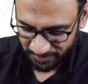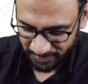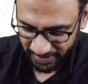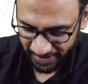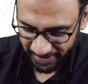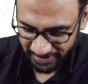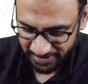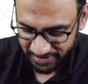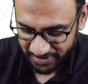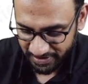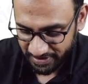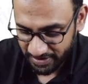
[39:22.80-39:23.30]

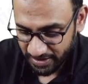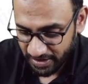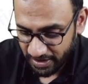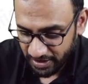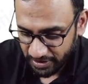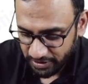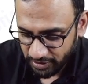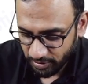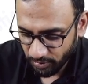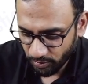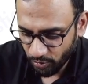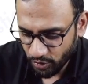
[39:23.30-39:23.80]
Next,
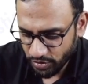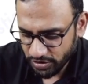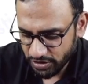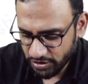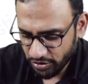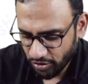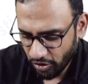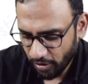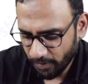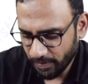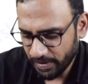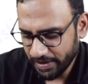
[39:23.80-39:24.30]
the
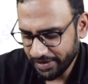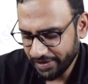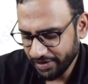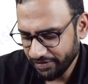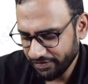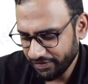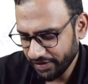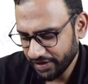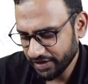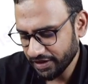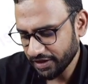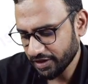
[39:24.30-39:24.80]
most commonly
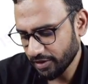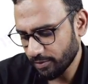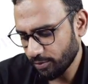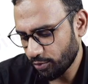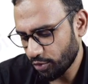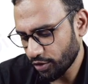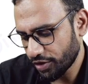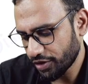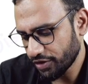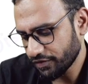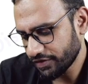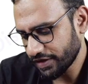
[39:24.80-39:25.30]
affected
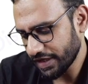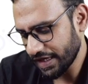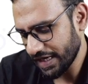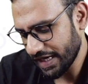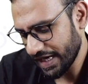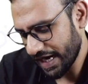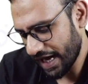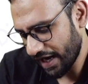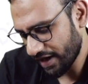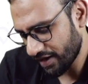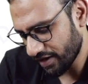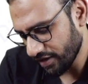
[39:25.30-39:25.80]
component of the
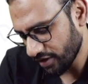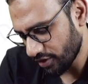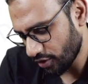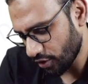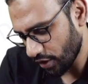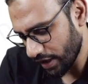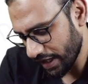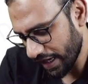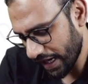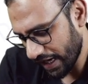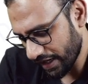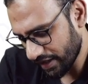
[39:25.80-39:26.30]
lateral
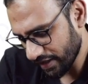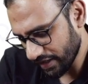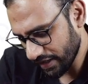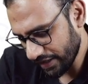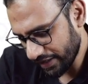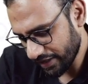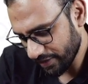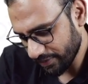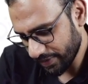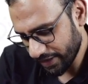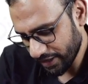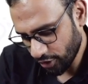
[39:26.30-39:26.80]
collateral
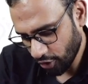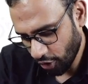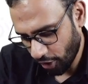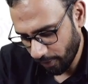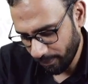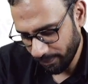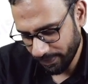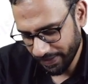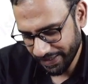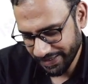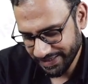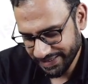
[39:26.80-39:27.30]
ligament
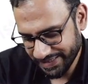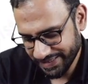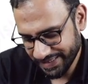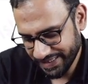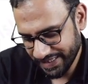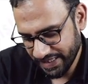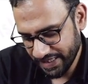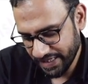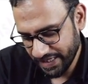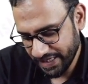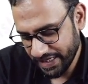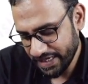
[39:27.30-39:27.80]
complex
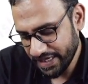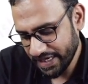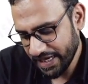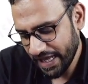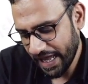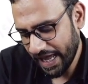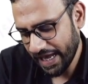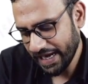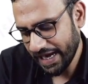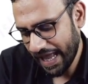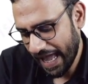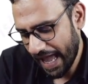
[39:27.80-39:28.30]
in
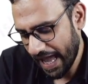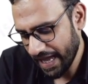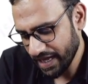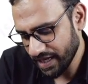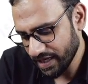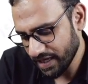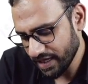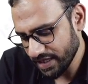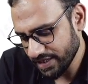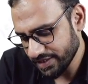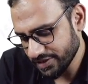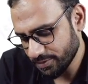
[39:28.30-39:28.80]
an
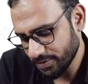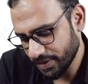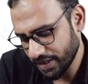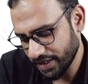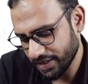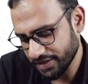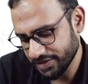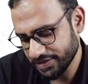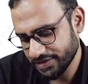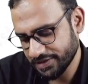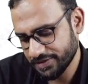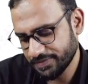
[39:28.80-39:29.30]
ankle
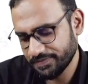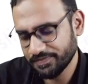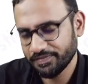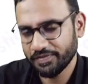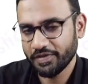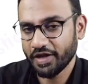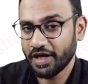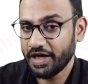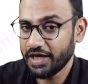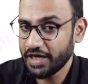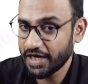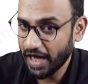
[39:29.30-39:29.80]
sprain is.
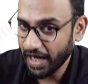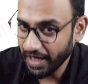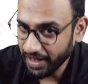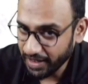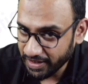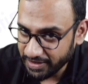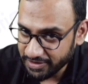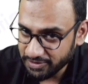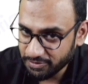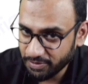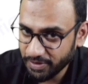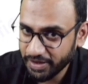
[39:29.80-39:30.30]
In an
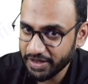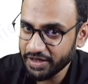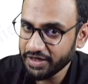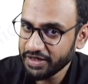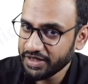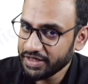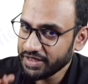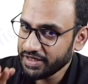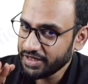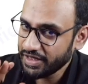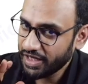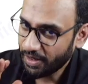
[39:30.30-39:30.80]
ankle sprain,
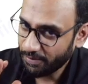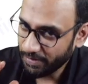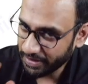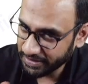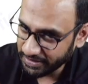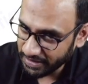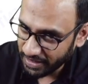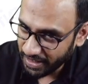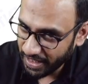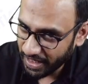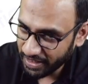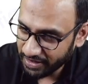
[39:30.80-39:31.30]

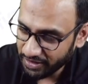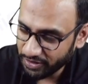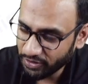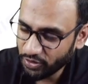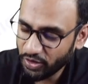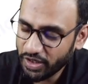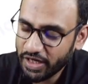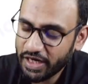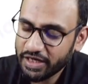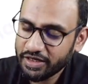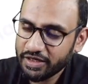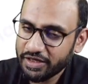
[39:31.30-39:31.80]
among the lateral
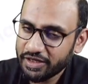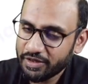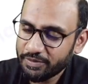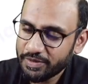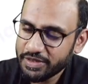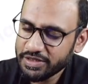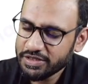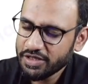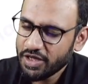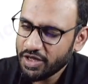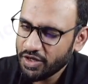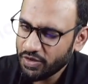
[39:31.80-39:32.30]
collateral
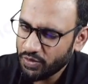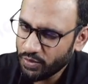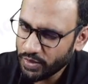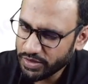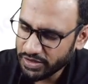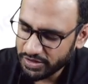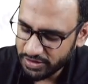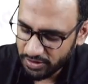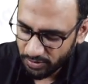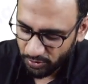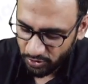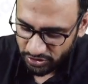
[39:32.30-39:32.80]
ligaments,
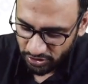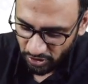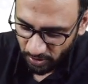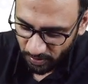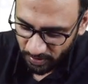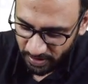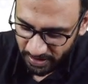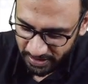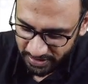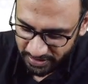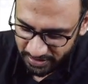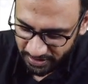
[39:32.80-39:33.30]
which is the most
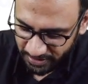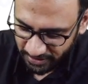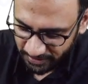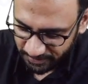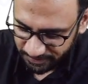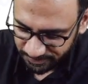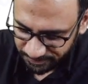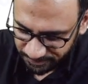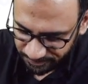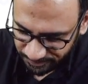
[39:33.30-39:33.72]
commonly injured?